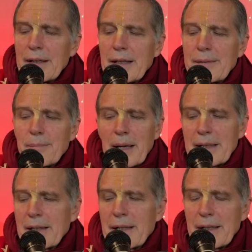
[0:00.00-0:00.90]
that
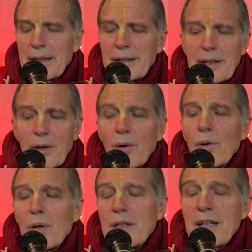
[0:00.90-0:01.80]
practically the
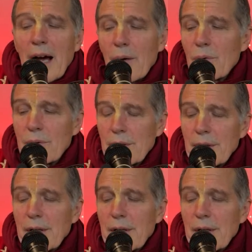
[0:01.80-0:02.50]
whole town